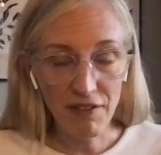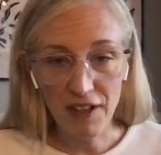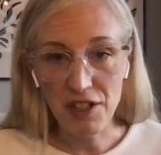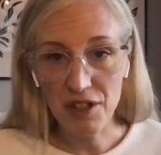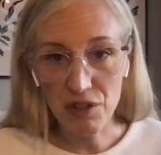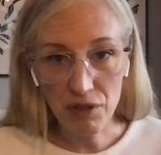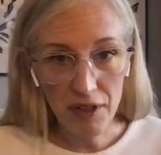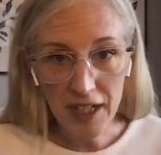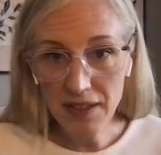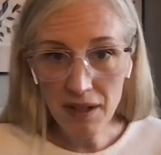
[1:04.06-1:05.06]
innovation
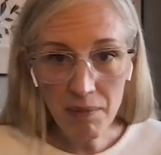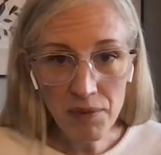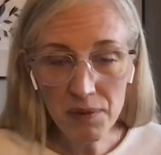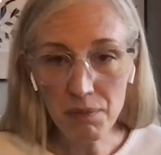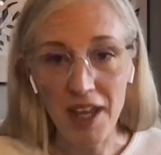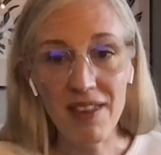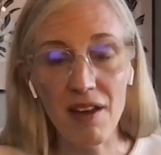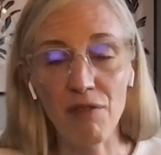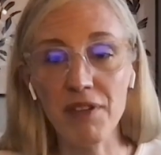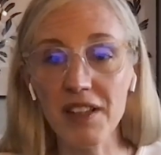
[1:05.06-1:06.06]
truisms with
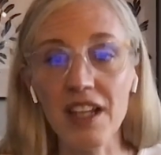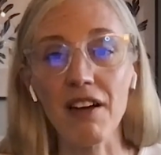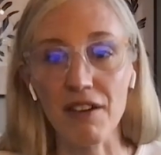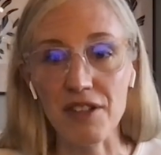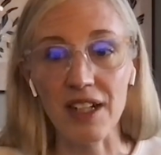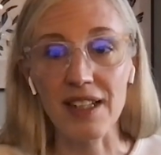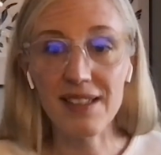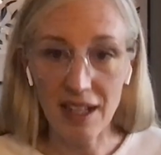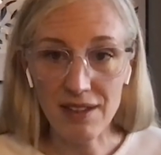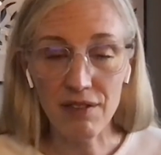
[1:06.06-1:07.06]
a really urgent
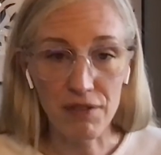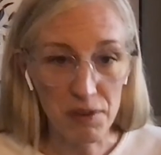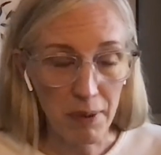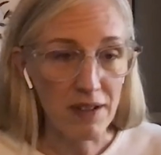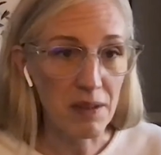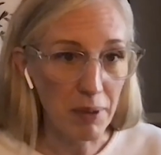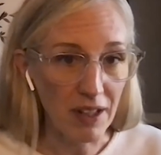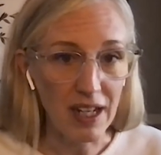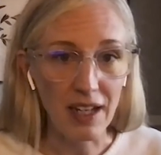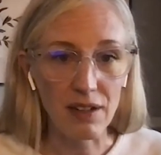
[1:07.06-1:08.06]
sense of
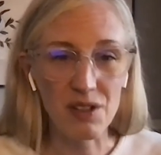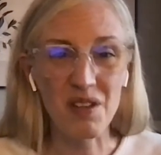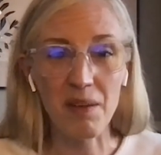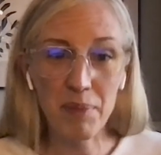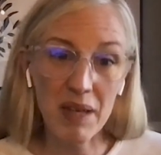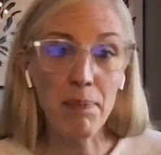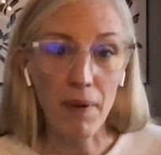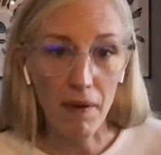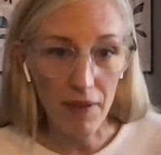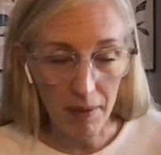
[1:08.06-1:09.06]
responsibility to the
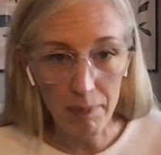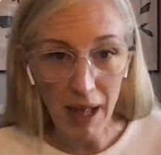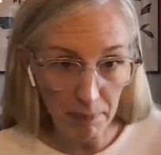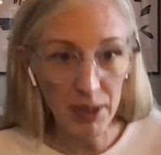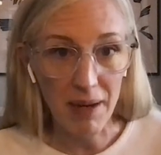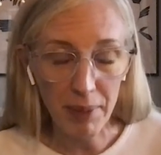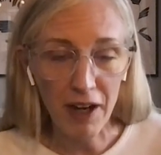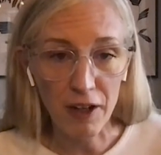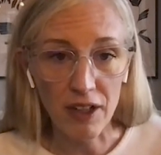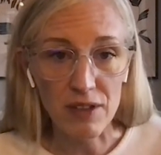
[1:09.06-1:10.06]
people that Planned
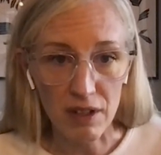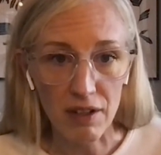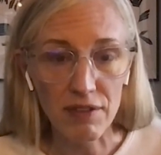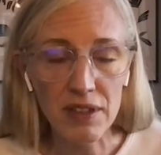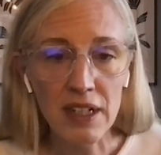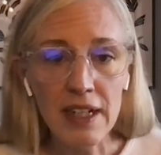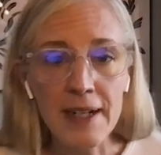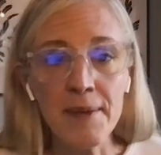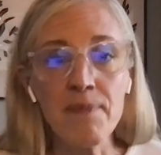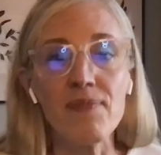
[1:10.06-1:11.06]
Parenthood serves.
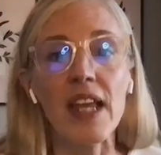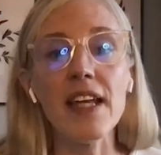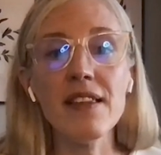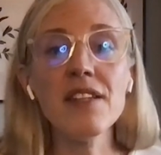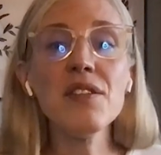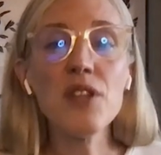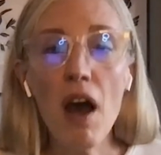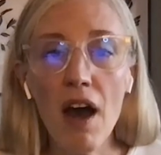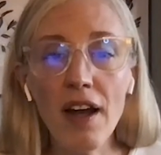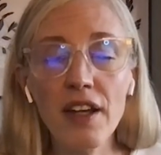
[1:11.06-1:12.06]
In this
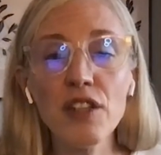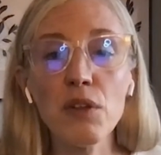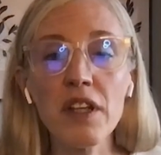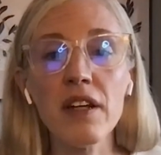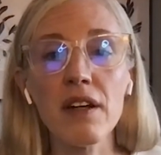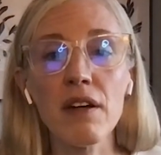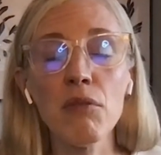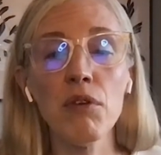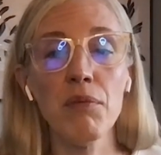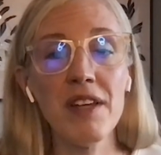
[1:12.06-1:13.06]
talk, you'll hear
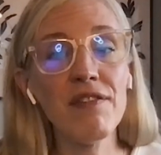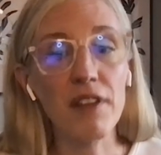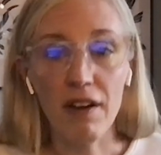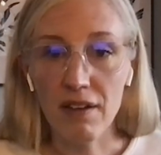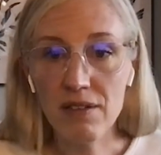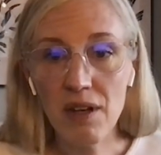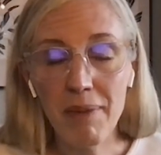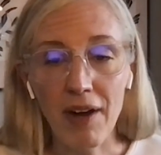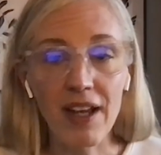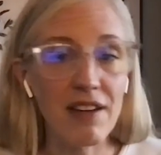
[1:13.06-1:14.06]
what we've learned
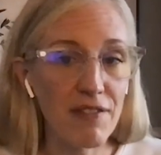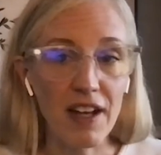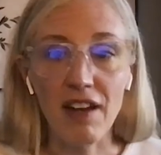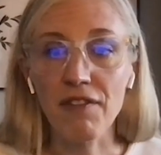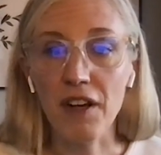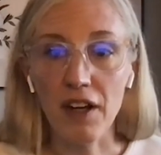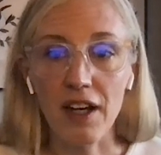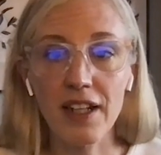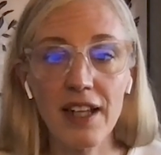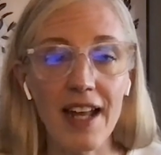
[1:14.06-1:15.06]
about innovating for
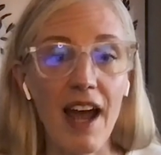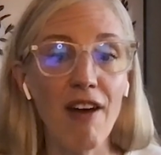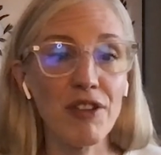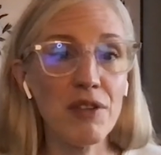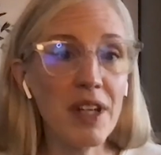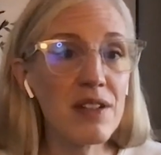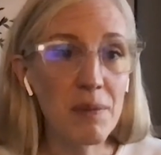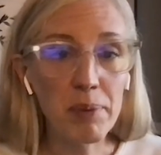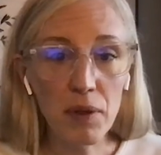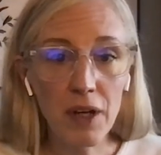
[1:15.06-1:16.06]
good and how you can
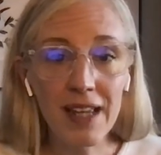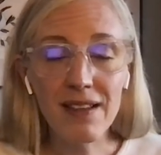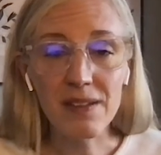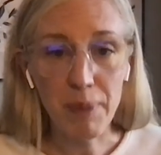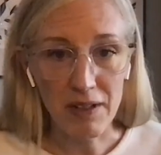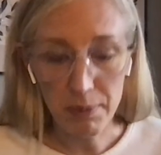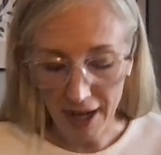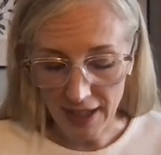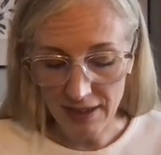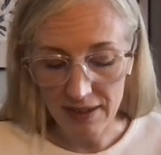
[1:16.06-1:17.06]
deploy these best
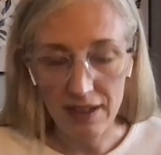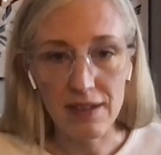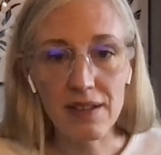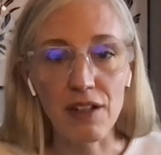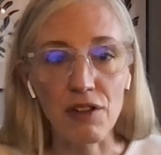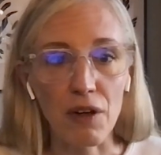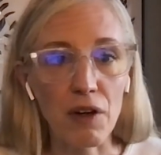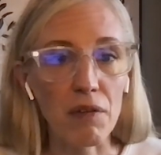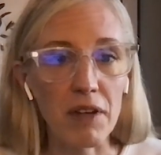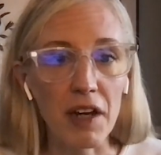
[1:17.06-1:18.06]
practices in your
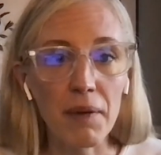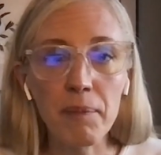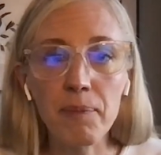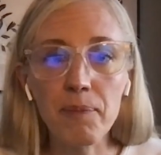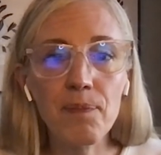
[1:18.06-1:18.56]
career.